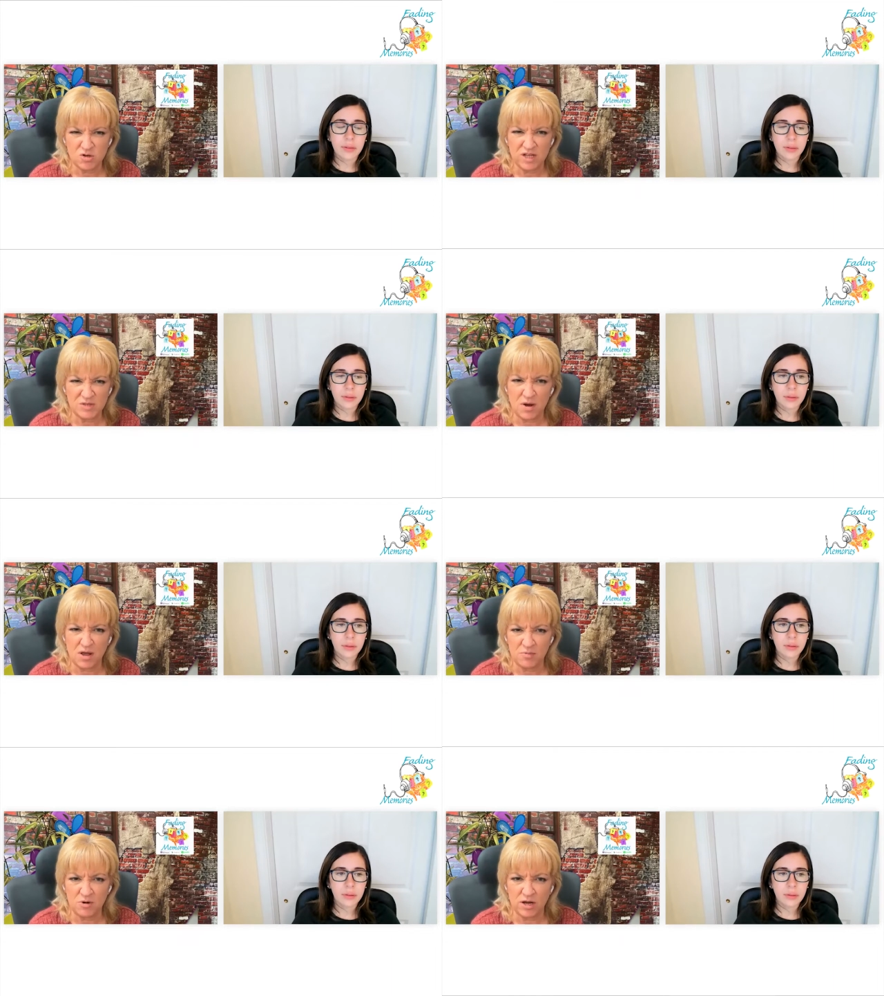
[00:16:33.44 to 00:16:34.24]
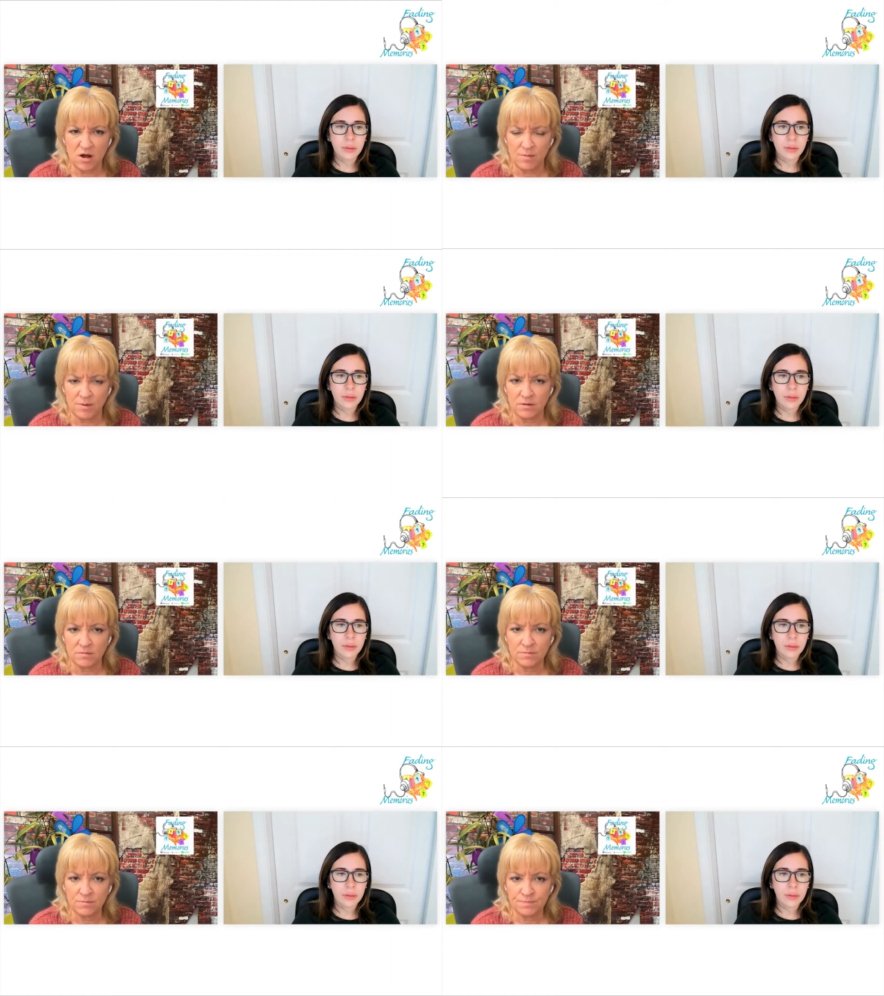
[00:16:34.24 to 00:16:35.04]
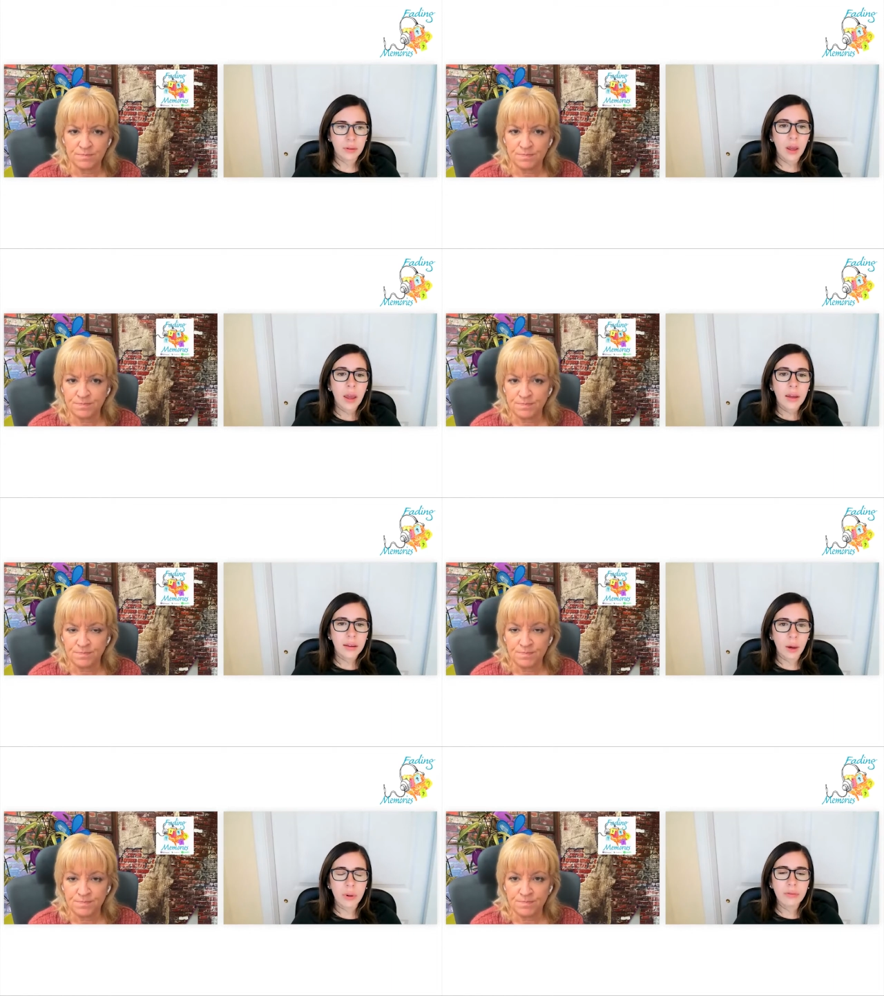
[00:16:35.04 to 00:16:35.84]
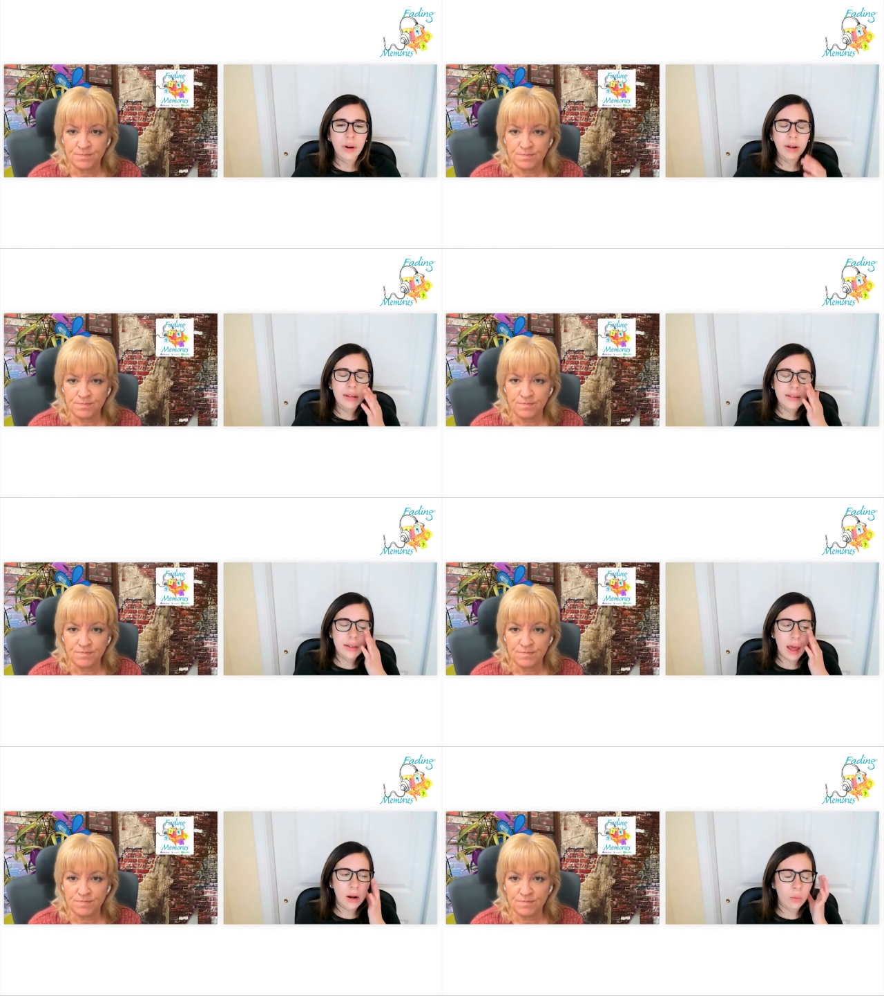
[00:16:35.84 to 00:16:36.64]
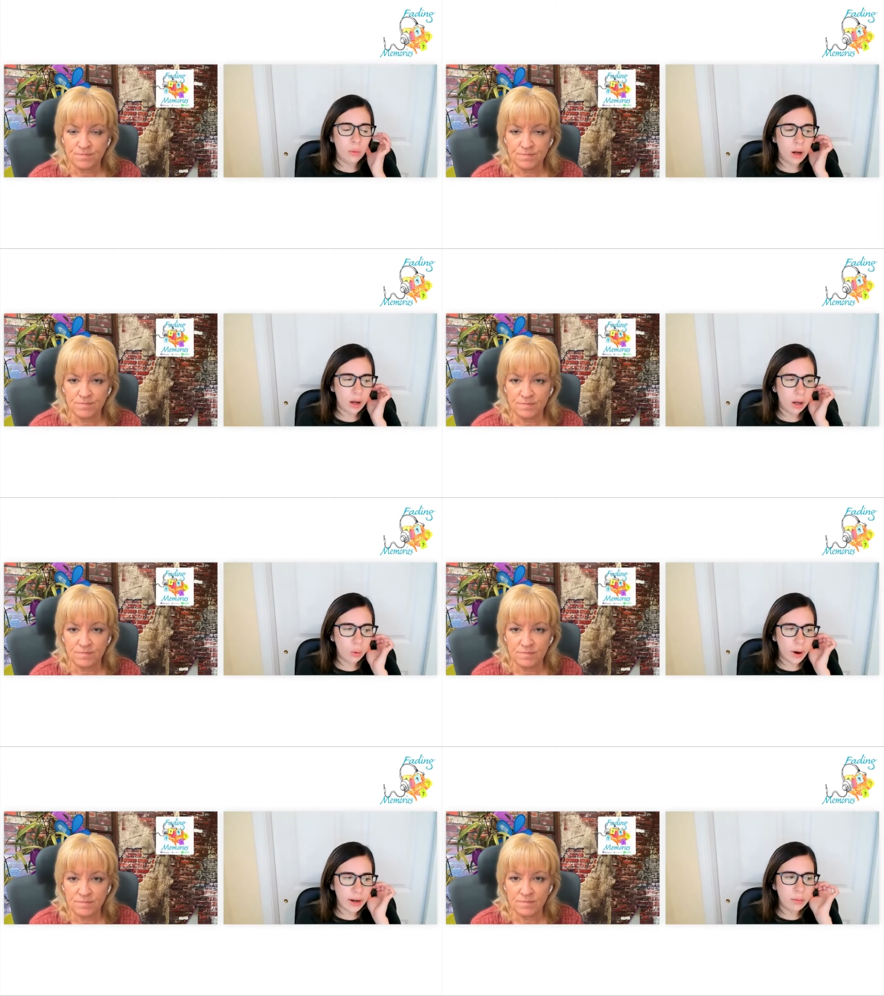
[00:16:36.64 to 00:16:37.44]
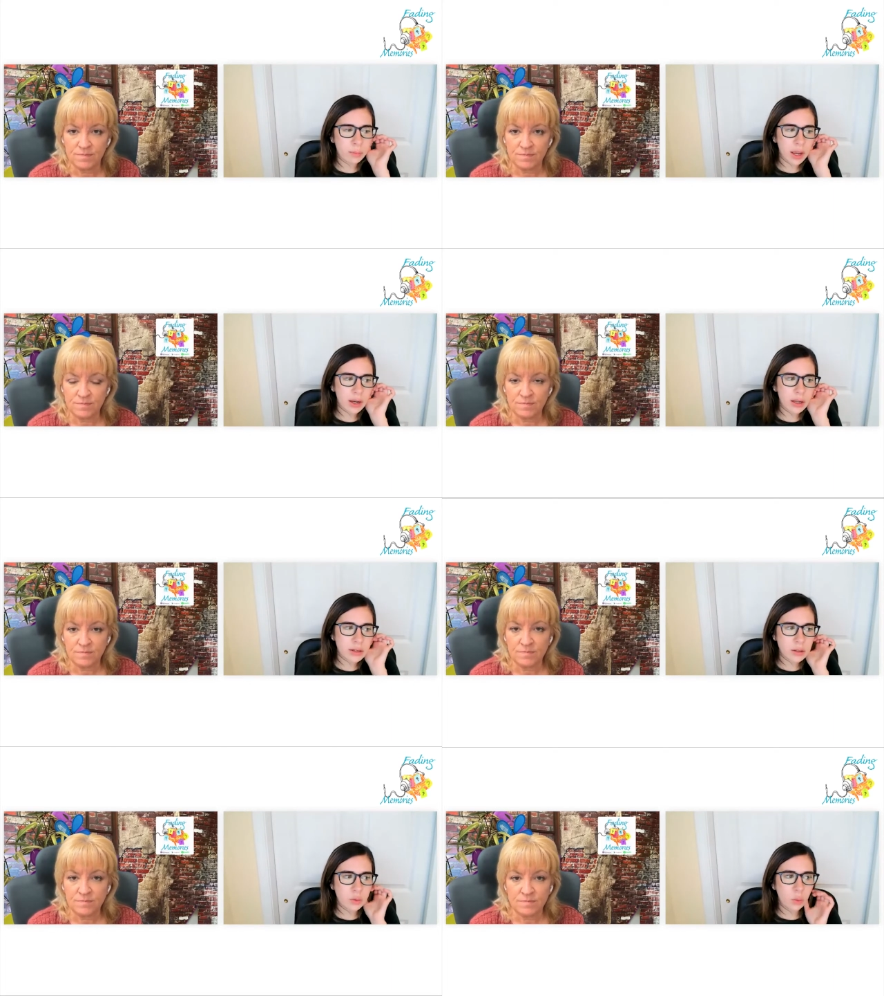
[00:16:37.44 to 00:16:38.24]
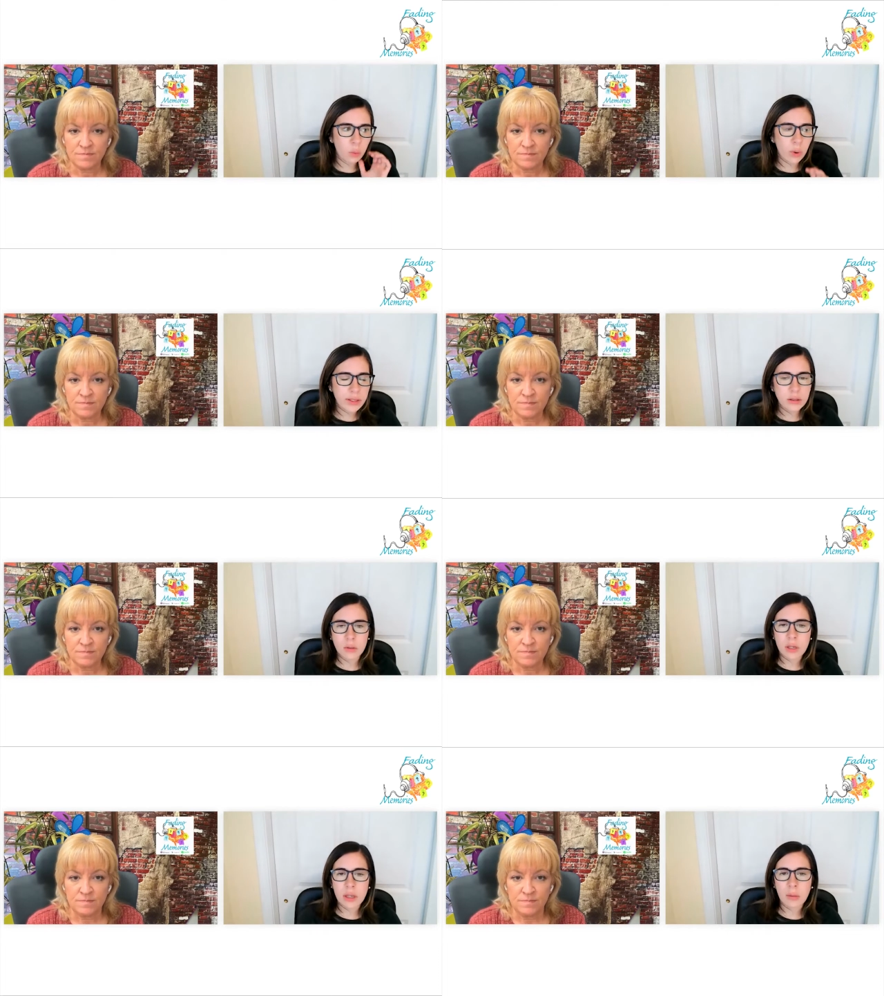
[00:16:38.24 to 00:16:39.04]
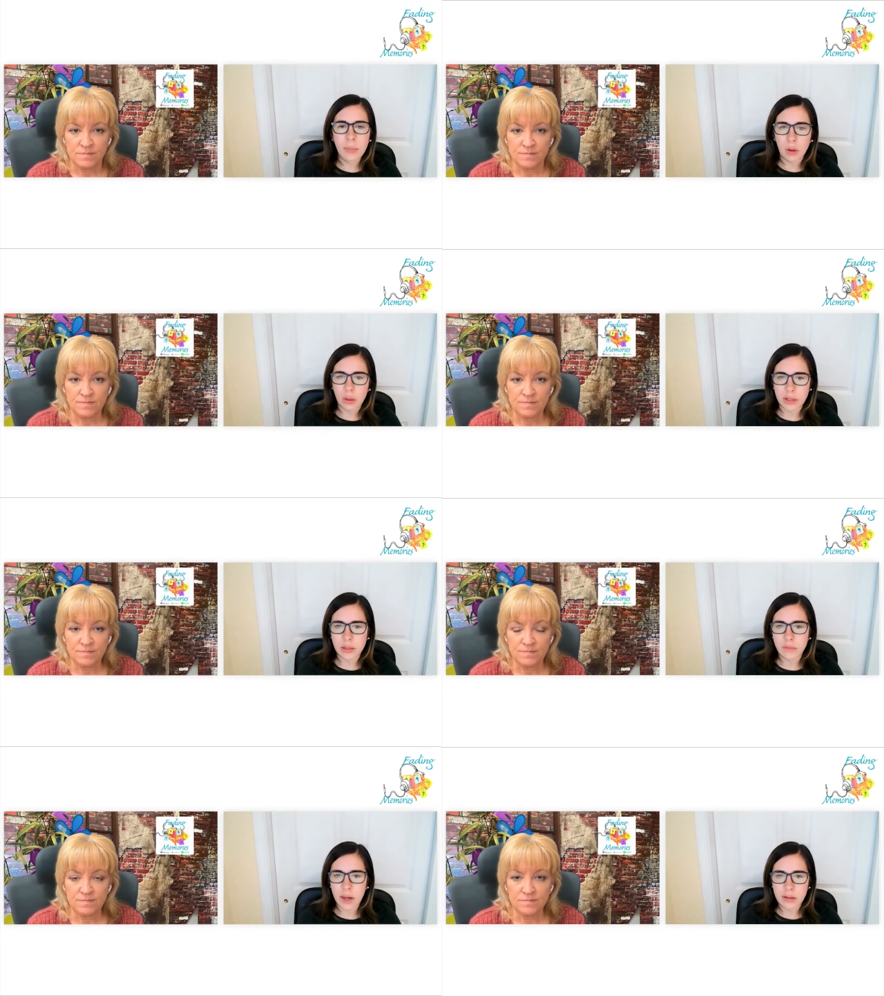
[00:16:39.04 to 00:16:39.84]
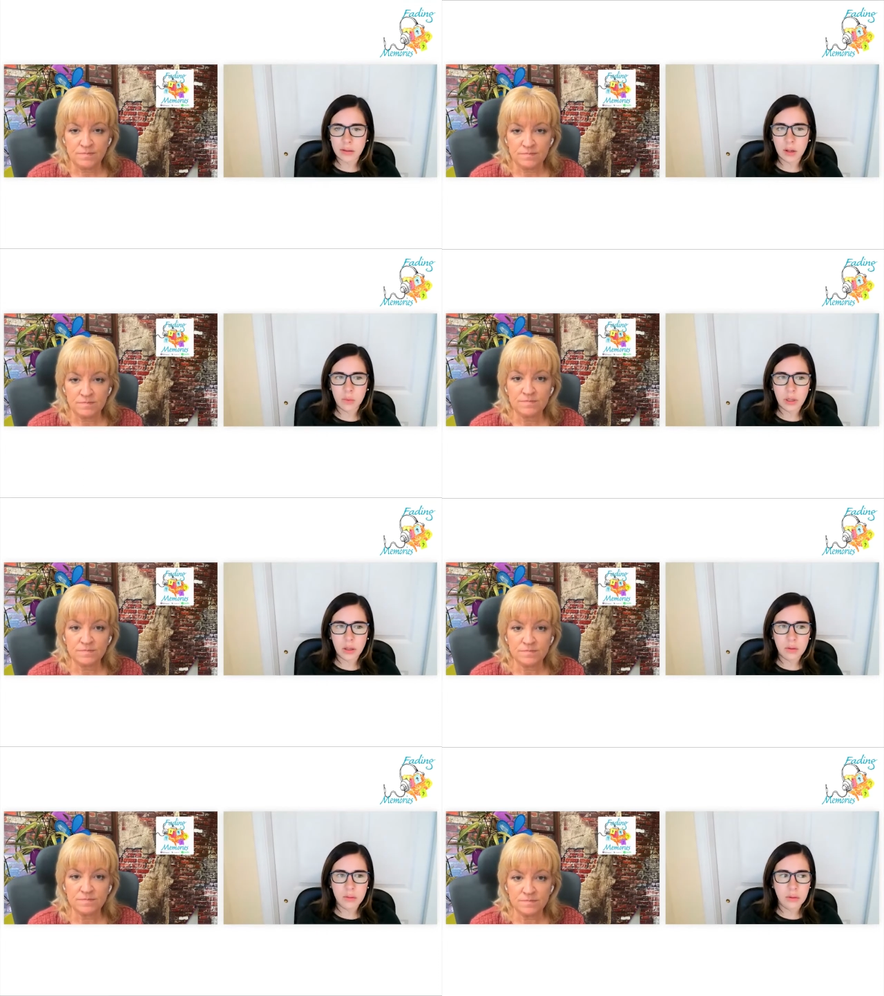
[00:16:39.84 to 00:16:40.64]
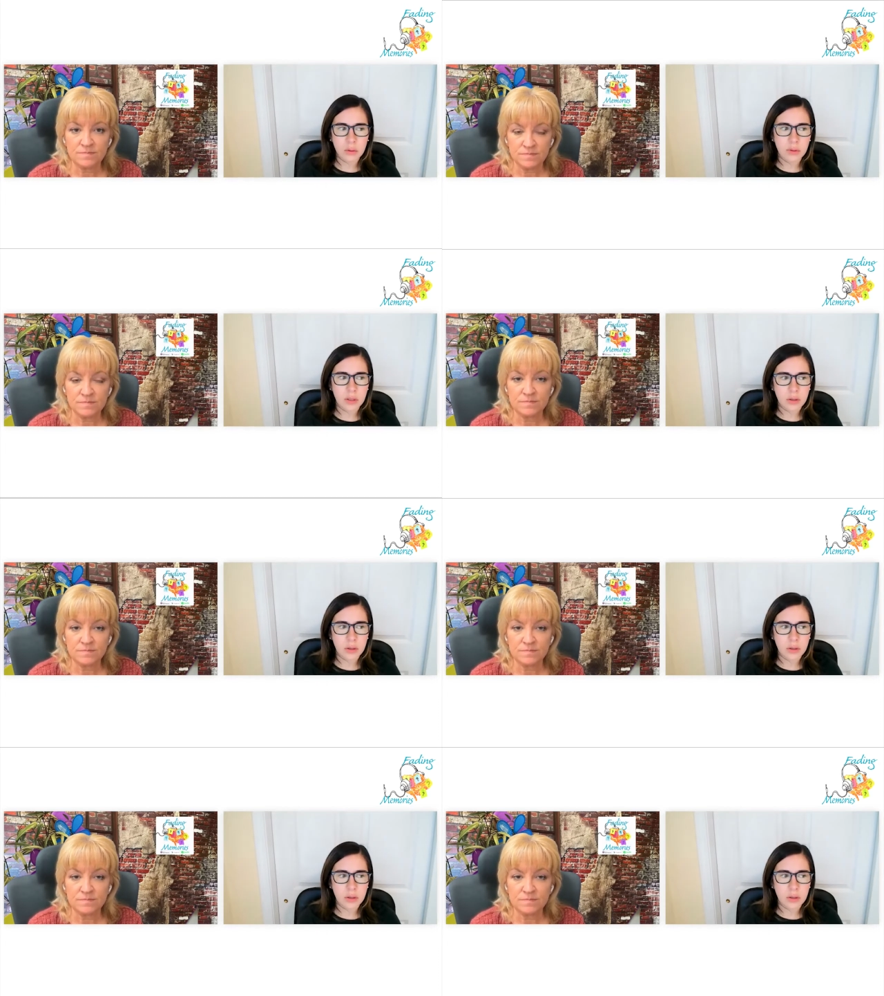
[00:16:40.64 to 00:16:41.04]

Speaker 1: that's probably pretty common.
Speaker 2: Yeah, we run into that a, quite a bit. And what's unique about these devices that we use? So since